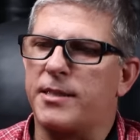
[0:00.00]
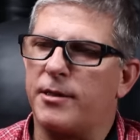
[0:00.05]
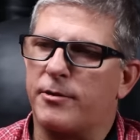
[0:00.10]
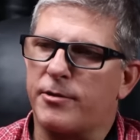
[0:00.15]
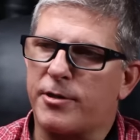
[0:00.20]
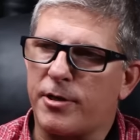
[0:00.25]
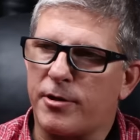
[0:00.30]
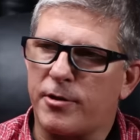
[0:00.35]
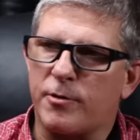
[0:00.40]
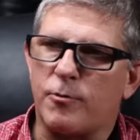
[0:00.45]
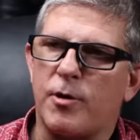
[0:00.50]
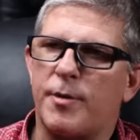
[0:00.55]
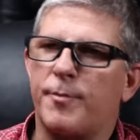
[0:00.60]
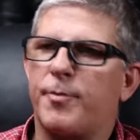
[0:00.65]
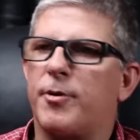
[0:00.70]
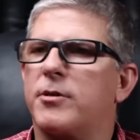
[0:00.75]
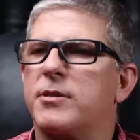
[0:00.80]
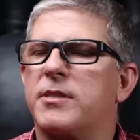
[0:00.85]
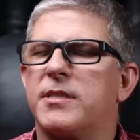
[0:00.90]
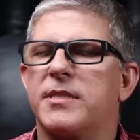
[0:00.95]
They'll go to one
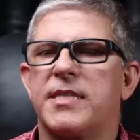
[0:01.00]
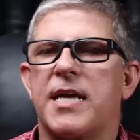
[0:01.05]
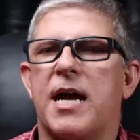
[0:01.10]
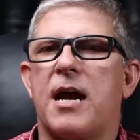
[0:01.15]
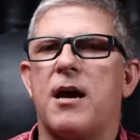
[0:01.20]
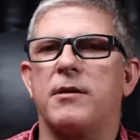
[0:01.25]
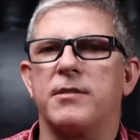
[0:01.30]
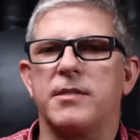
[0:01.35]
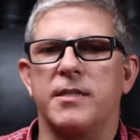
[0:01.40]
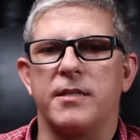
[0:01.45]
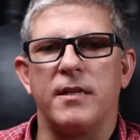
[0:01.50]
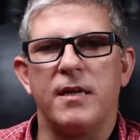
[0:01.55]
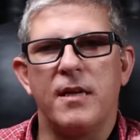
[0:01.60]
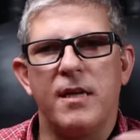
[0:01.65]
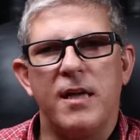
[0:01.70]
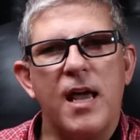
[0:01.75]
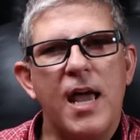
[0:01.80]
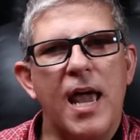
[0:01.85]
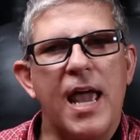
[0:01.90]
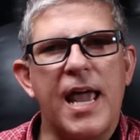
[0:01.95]
person's house and
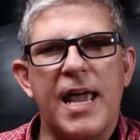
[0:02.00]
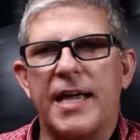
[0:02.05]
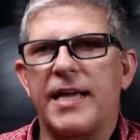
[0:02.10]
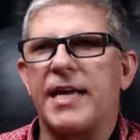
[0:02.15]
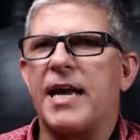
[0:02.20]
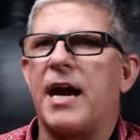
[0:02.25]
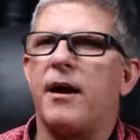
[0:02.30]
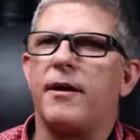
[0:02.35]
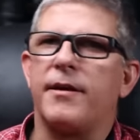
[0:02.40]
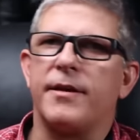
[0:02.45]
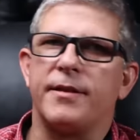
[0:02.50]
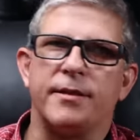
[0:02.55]
hang out,